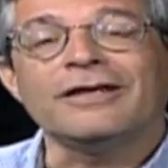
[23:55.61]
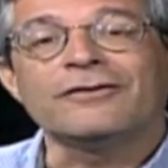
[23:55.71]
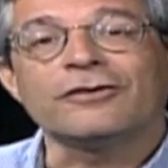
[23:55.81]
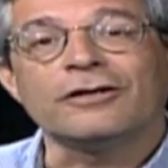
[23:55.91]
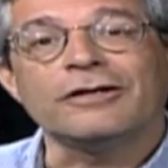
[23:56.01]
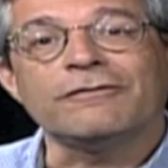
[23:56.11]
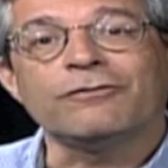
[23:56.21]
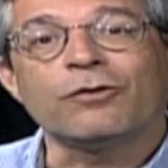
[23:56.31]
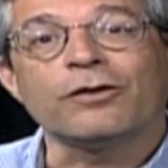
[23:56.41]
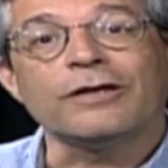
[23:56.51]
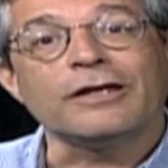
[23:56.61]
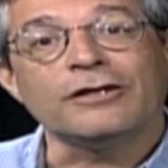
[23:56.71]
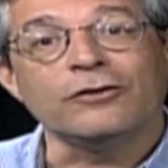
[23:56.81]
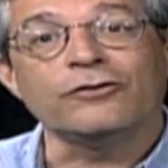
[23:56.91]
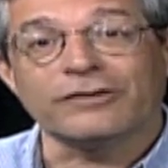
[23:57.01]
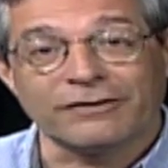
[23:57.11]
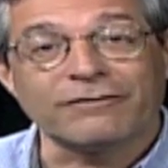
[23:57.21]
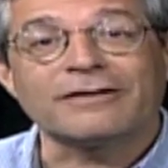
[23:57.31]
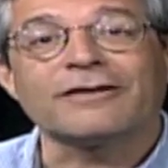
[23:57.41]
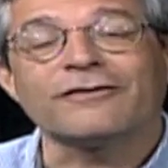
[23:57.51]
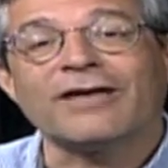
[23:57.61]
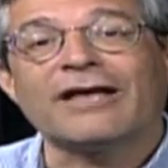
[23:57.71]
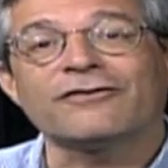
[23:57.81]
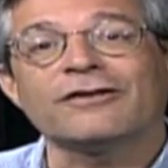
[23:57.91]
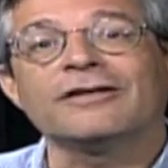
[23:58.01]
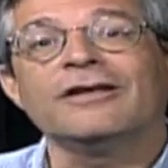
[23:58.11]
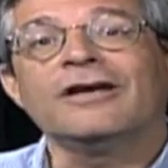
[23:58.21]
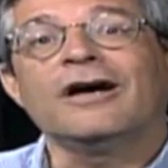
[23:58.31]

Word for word: attorney for the accused and convicted assassin